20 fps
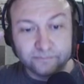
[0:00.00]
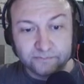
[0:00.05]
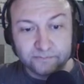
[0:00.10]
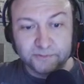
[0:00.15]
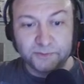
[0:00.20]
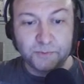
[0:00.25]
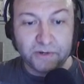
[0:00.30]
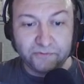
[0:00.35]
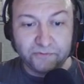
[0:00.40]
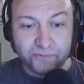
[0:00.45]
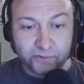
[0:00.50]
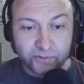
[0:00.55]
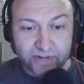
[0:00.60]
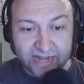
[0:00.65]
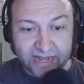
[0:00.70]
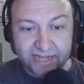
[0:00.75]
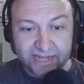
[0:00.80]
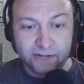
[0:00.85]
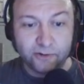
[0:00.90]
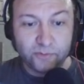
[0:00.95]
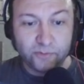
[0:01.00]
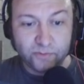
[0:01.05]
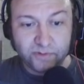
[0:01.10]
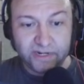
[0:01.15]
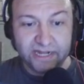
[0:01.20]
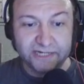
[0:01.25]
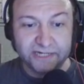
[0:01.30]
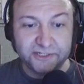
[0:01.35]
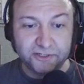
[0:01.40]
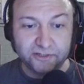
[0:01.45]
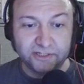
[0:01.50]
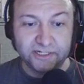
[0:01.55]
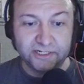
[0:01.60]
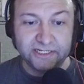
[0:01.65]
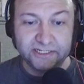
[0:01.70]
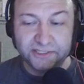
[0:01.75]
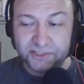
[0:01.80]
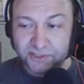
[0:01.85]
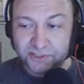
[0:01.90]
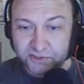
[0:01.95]
Springfield, Ohio, next on the
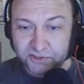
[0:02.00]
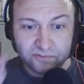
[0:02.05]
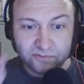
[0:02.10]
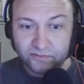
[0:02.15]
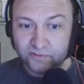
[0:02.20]
list.